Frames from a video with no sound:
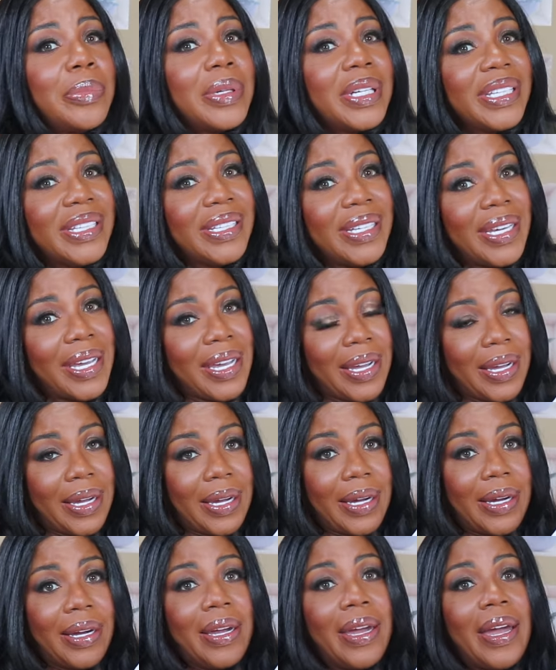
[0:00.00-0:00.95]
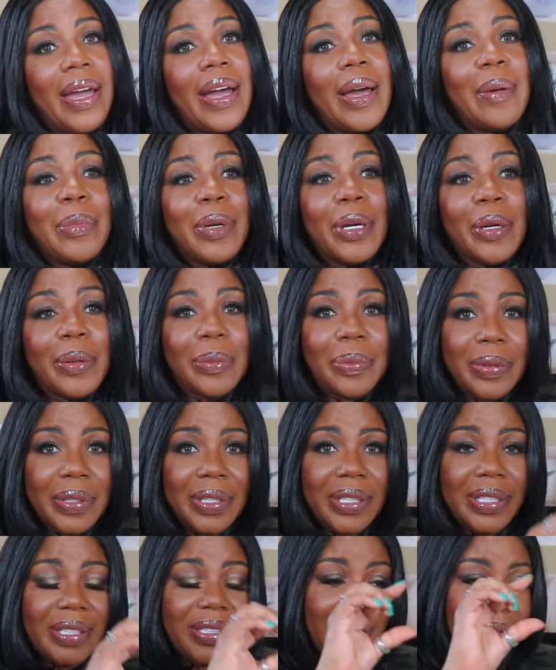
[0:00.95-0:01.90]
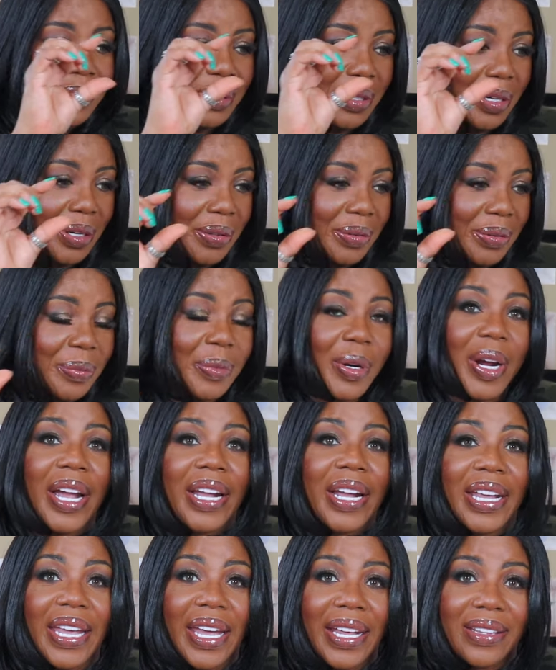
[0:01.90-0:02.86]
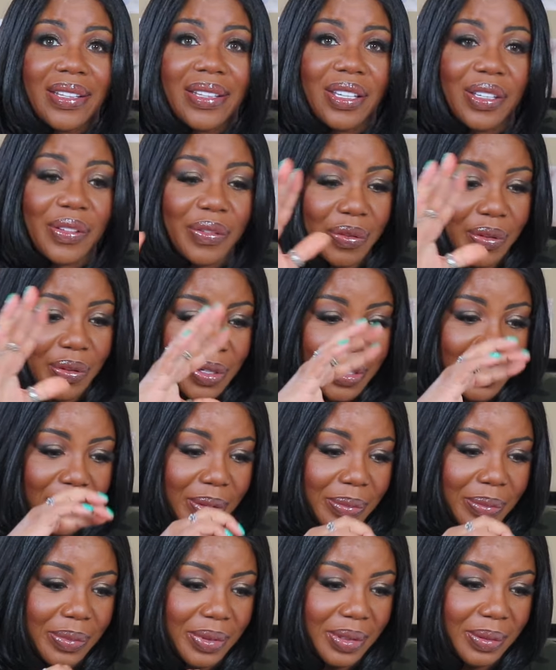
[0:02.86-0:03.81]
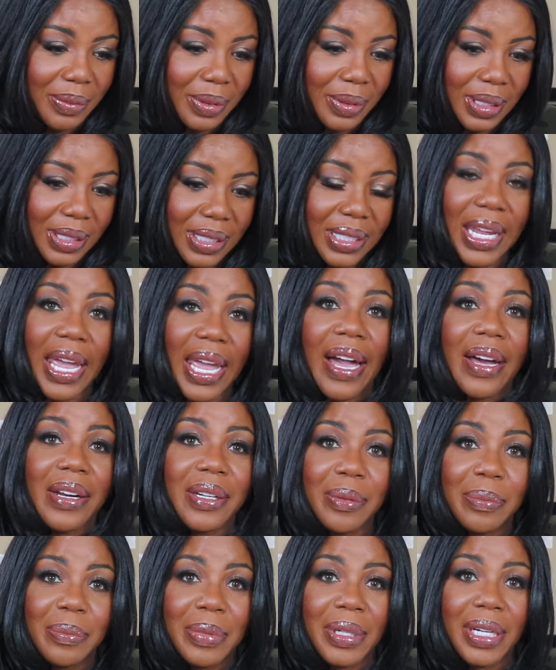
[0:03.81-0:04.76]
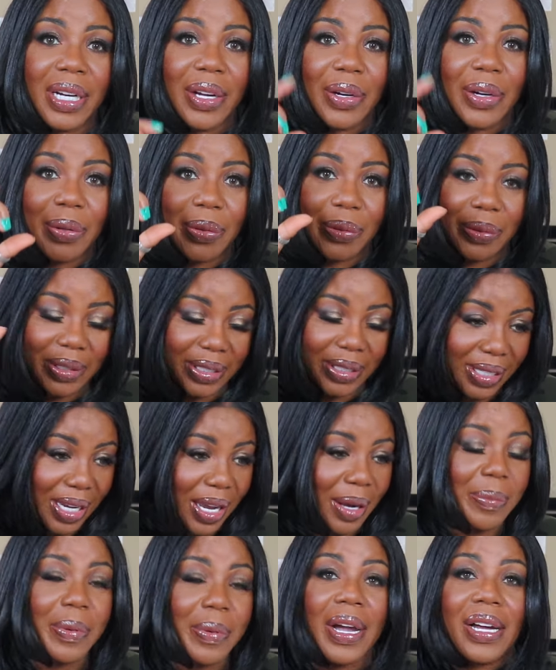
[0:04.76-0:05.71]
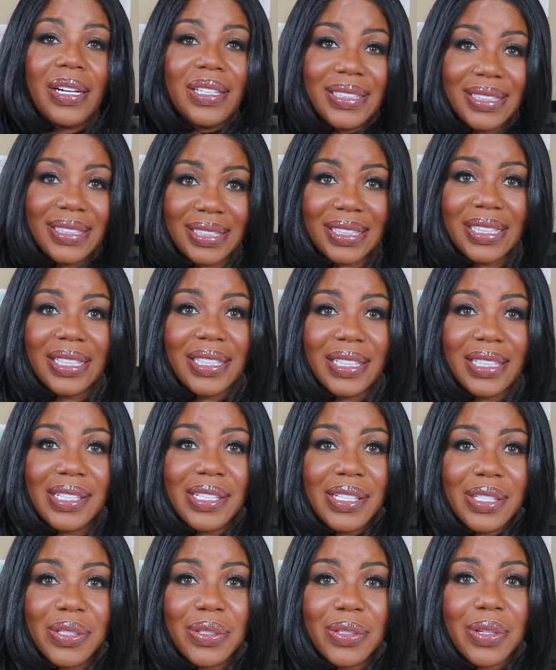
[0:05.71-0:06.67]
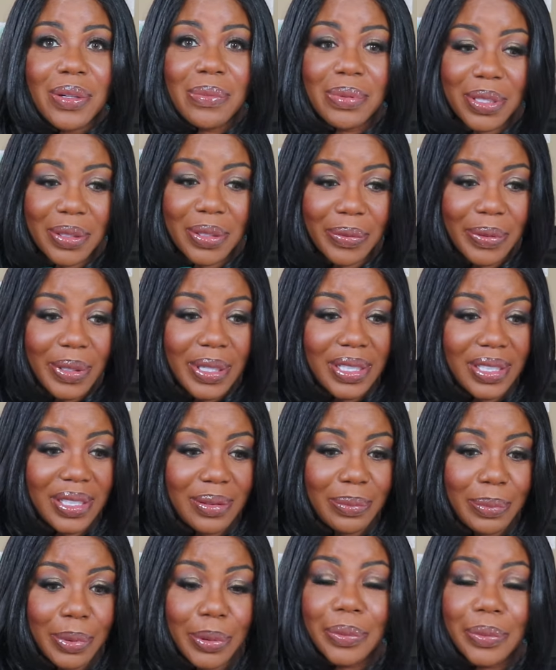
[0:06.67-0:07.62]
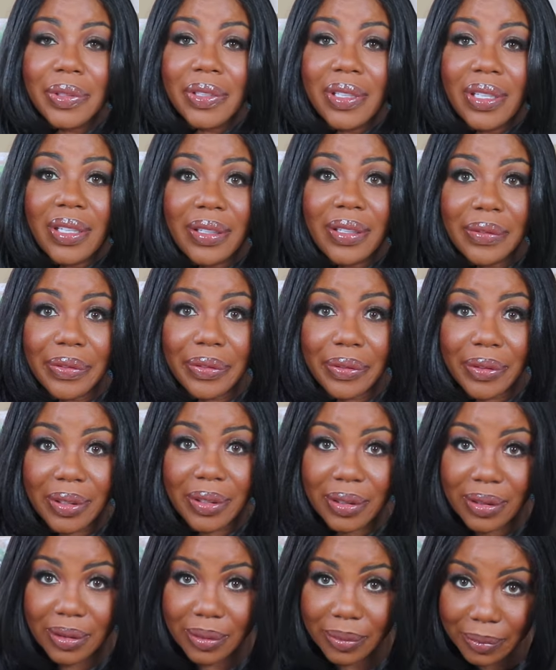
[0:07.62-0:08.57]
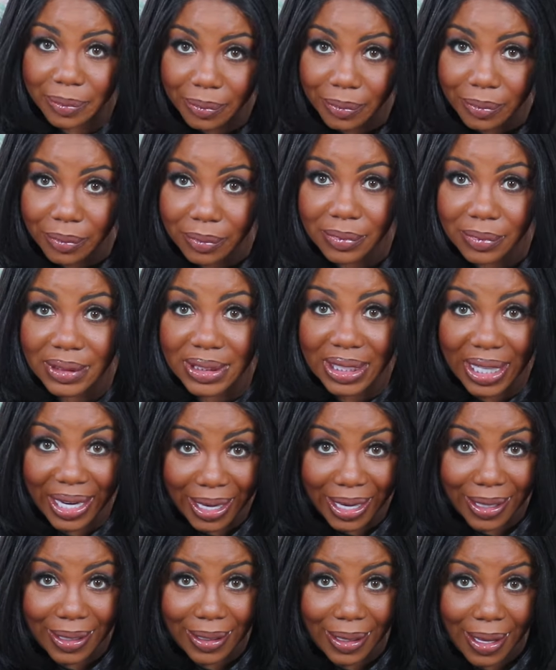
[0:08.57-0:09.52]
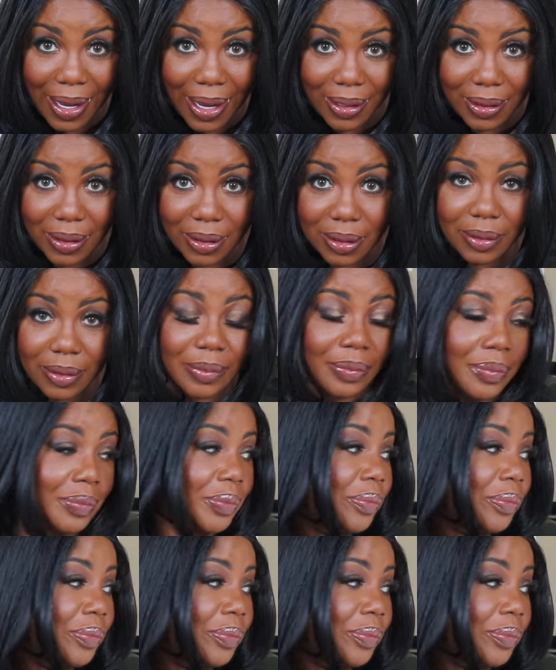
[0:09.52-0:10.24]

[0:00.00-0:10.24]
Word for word: but yeah, I'm gonna put, you know, where I got these from down and below. Y'all probably see it in the description where these boots come from. Tidelocker.